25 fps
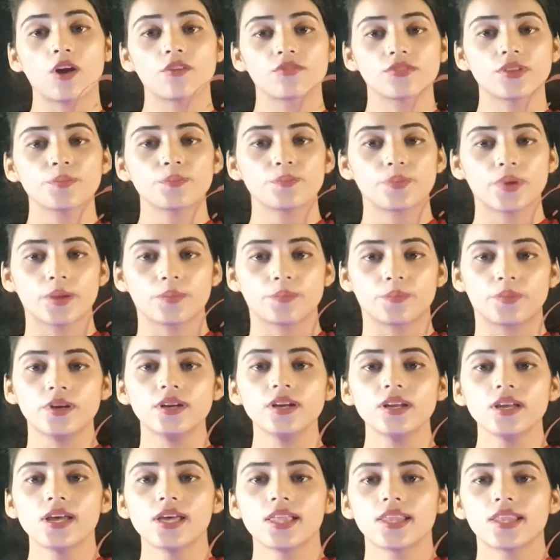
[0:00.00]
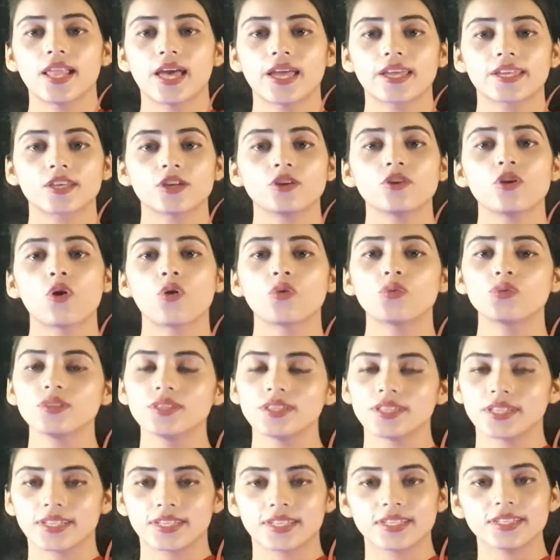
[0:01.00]
the paper, like your
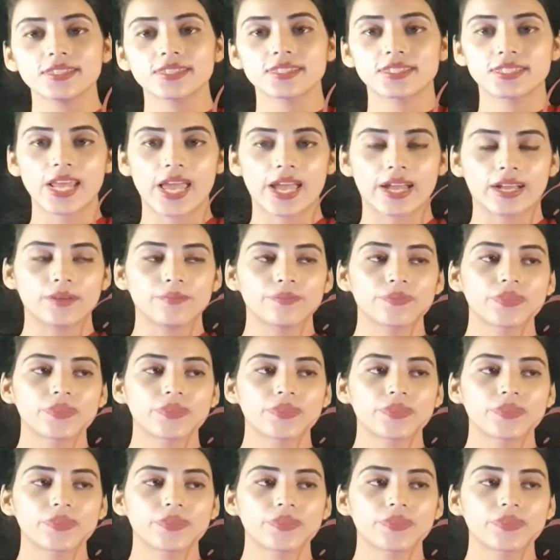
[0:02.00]
own little stack.